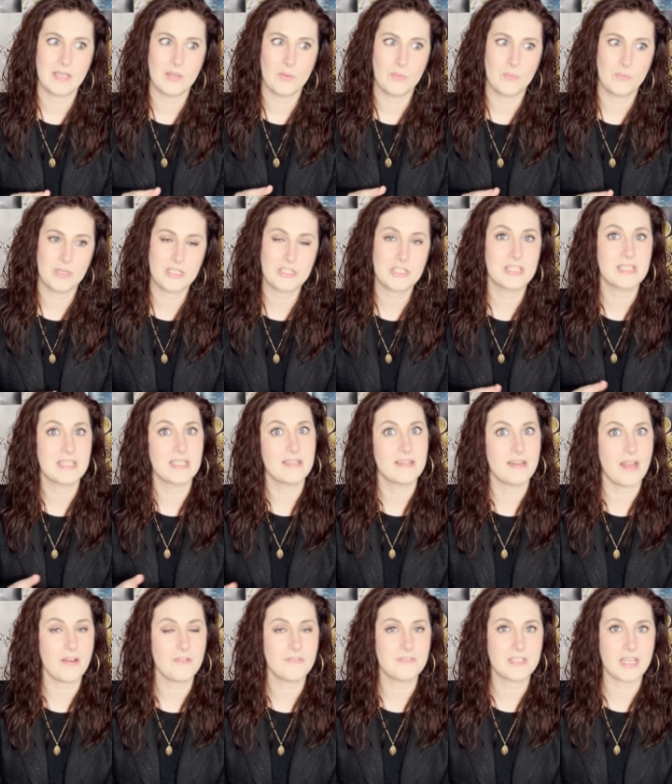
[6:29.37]
which is
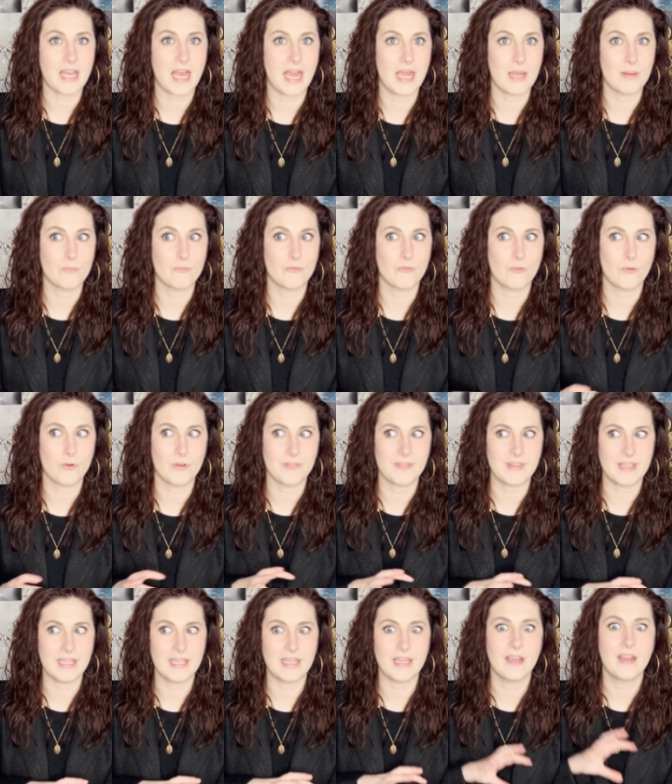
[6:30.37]
enough time for
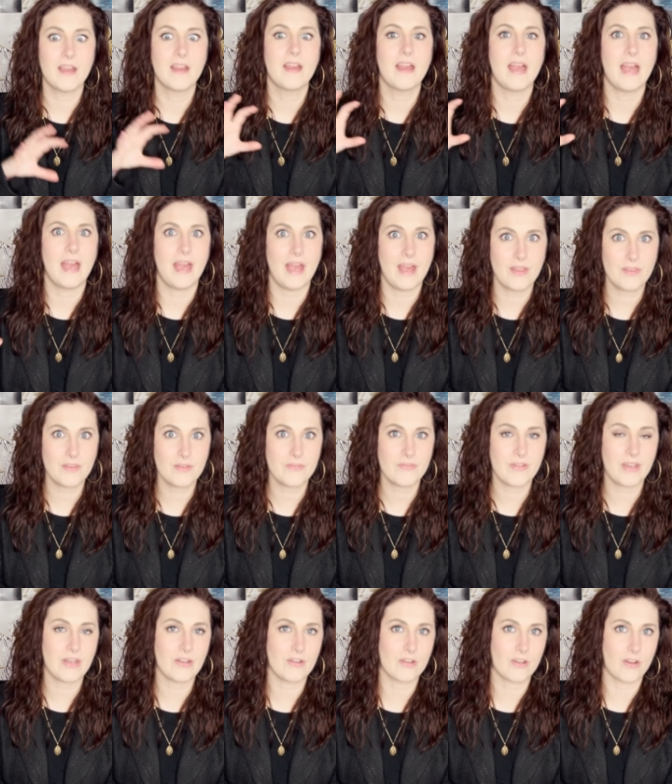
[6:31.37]
the
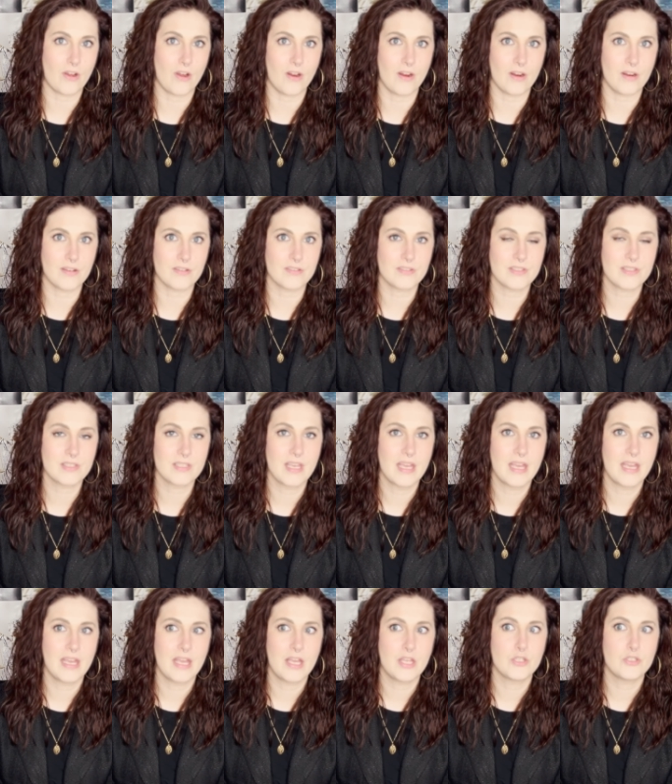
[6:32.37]
elevator cars
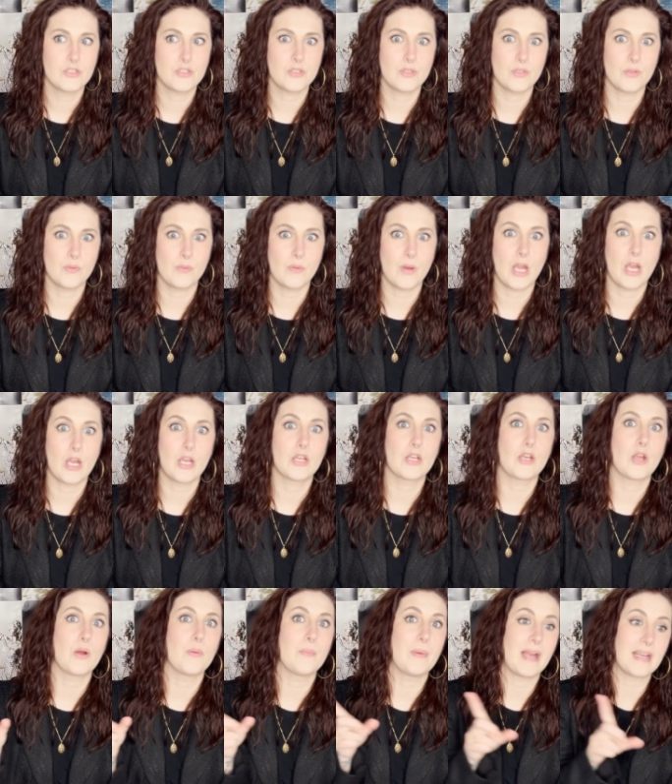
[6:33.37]
to
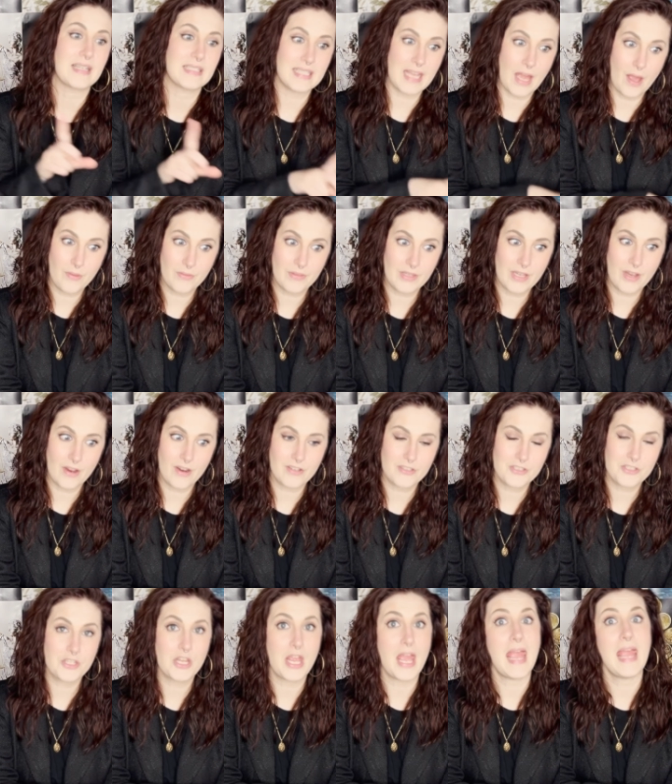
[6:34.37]
go back down the
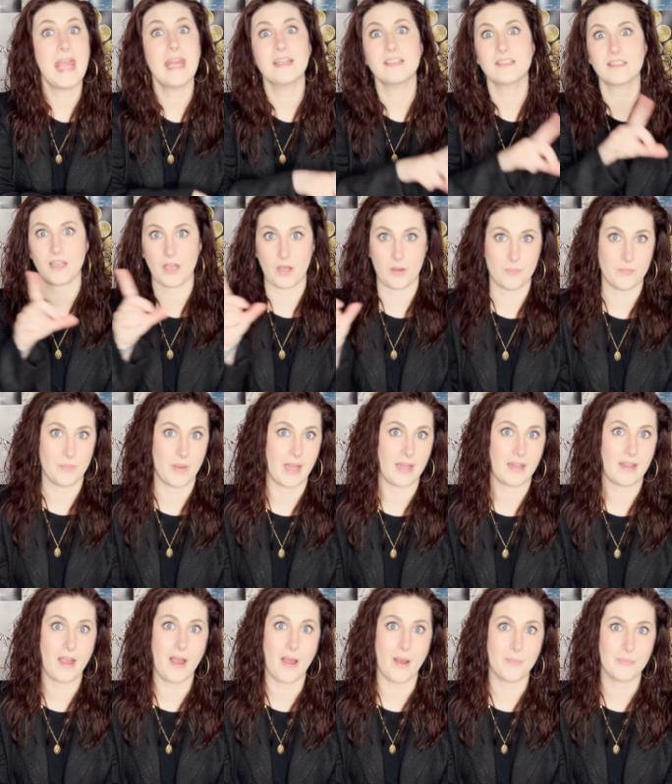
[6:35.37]
arch and come back
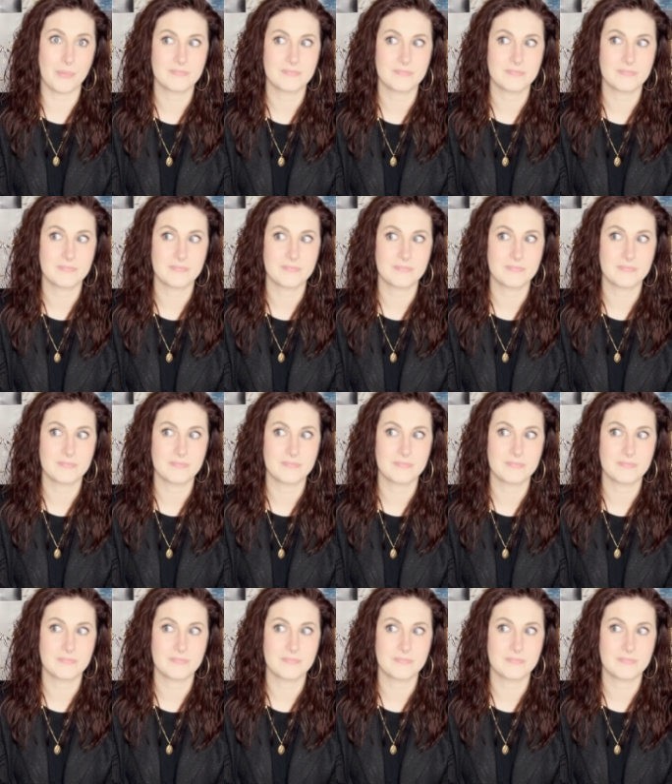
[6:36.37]
up.